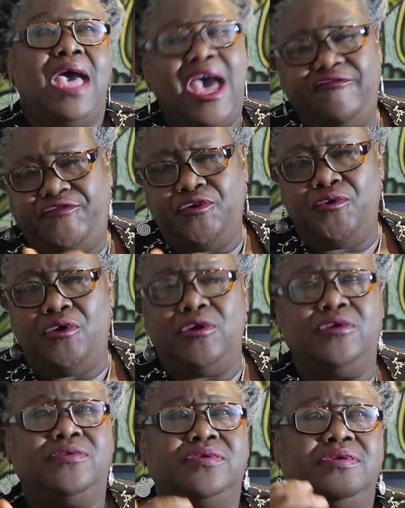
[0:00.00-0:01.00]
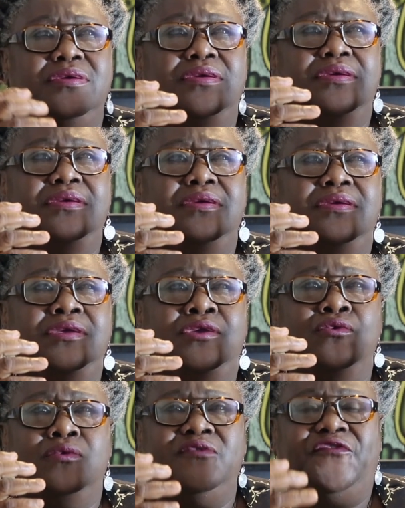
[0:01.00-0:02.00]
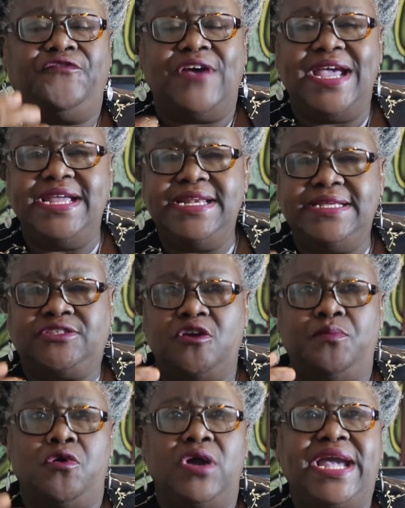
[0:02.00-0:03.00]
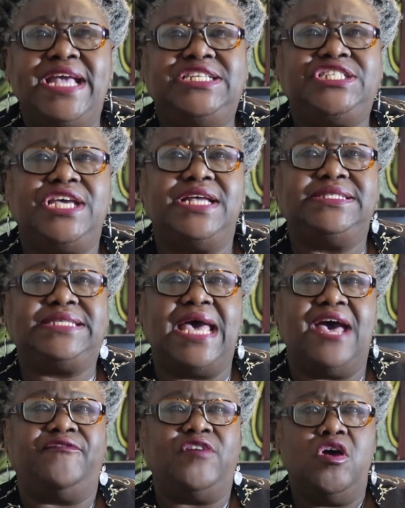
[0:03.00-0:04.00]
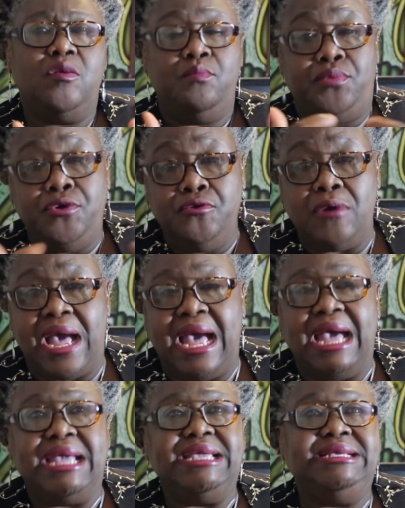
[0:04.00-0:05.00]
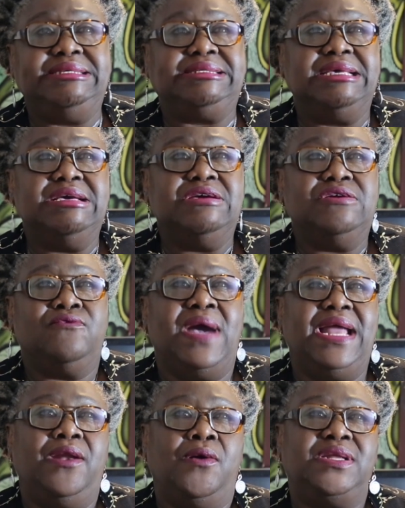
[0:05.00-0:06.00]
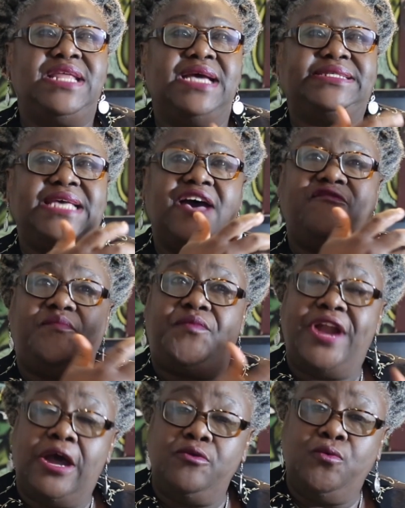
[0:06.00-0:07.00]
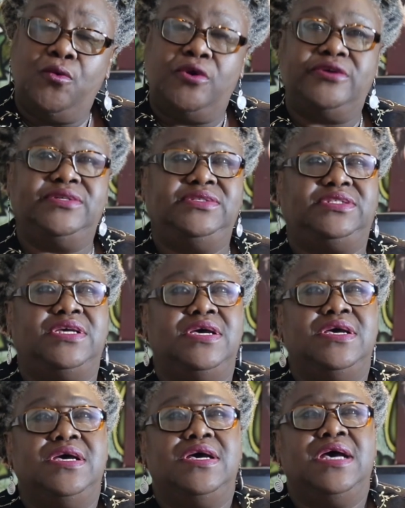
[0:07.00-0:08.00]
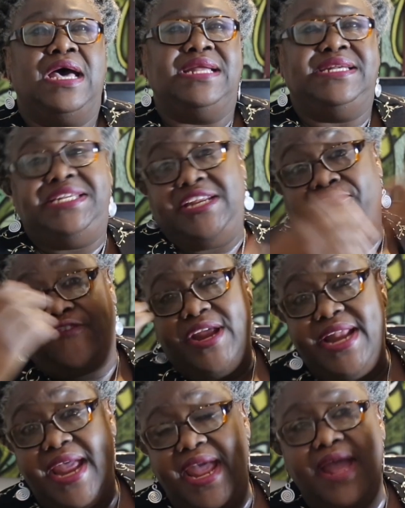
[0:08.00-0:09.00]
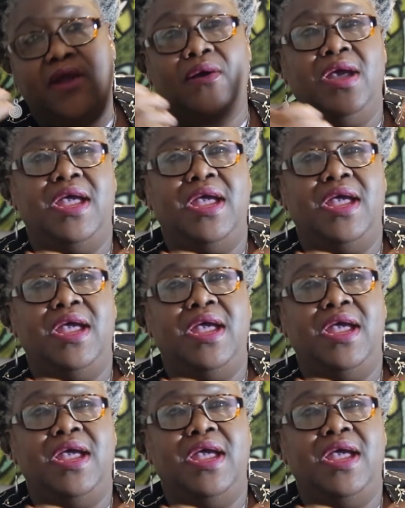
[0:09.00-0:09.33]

After all, you will find some Caucasians have blue eyes while others have brown ones and different hair